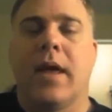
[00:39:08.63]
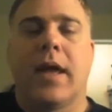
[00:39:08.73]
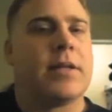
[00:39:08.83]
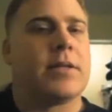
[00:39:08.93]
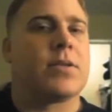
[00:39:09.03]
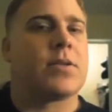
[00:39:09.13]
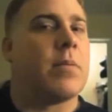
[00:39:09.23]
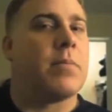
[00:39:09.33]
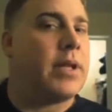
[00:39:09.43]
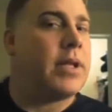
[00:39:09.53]
It's
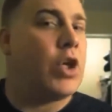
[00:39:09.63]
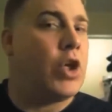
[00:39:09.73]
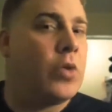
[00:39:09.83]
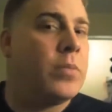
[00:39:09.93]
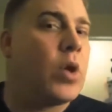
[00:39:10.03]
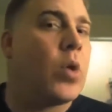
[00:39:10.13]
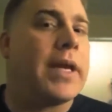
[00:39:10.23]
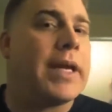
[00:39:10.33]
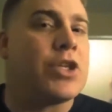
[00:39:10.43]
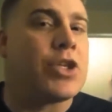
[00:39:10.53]
completely
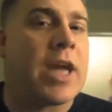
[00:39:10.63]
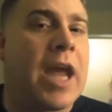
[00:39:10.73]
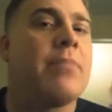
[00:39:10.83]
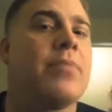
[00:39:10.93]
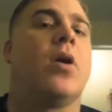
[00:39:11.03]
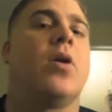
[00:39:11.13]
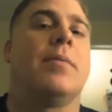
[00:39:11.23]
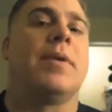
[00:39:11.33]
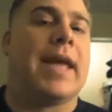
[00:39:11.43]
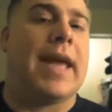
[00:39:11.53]
humanoid in shape, though.
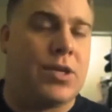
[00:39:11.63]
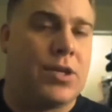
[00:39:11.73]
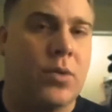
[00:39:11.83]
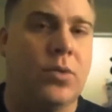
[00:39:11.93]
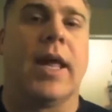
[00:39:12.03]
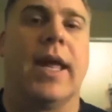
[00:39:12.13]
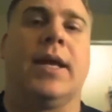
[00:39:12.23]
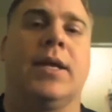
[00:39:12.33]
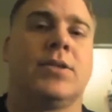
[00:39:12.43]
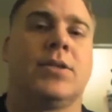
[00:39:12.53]
I mean, it had 2
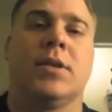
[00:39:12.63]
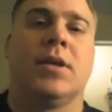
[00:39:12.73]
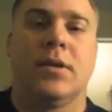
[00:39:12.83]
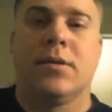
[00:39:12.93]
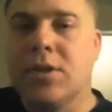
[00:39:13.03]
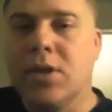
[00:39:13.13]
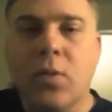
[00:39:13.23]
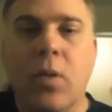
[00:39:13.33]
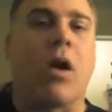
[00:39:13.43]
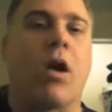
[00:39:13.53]
legs,
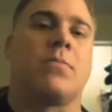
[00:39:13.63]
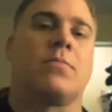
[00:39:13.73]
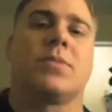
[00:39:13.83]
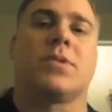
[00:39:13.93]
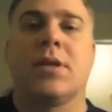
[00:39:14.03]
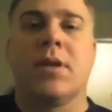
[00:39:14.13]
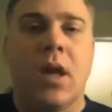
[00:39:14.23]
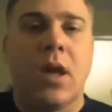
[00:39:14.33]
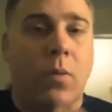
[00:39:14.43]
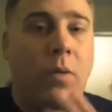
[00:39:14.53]
2 arms,
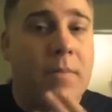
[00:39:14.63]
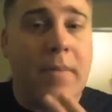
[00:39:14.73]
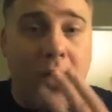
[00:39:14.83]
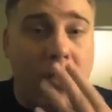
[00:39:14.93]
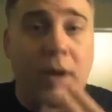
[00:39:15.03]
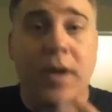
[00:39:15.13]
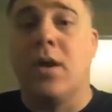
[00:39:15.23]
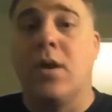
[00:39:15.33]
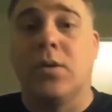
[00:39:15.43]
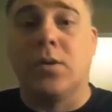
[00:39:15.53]
1 mouth,
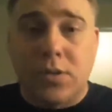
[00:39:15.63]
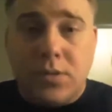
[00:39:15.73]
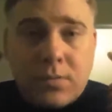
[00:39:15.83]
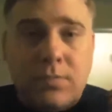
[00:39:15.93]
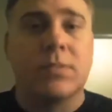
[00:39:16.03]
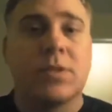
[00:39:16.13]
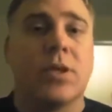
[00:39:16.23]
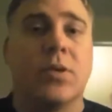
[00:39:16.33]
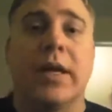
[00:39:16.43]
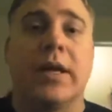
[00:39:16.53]
1 nose,
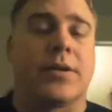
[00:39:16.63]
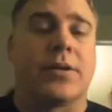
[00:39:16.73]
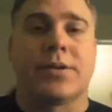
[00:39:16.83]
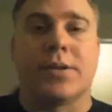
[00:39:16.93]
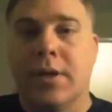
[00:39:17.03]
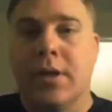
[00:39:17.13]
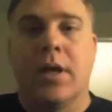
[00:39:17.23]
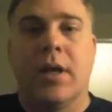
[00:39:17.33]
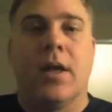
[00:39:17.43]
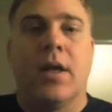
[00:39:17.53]
2 ears.
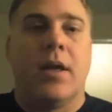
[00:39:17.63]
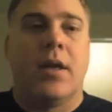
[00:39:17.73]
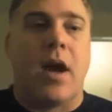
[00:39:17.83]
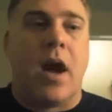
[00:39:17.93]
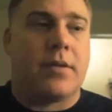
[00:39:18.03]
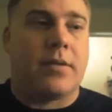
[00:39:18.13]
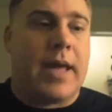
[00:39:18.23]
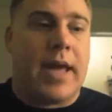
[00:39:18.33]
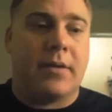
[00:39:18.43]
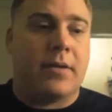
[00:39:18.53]
Other than
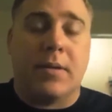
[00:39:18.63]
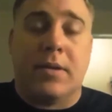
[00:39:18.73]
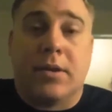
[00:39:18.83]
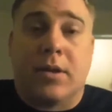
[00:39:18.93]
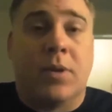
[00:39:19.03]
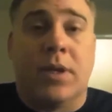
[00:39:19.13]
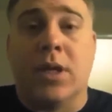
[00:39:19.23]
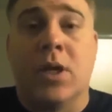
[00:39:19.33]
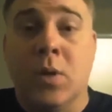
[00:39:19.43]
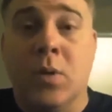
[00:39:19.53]
that, it looked
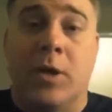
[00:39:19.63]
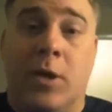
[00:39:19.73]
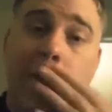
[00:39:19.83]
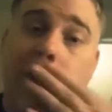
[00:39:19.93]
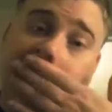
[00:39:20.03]
completely human.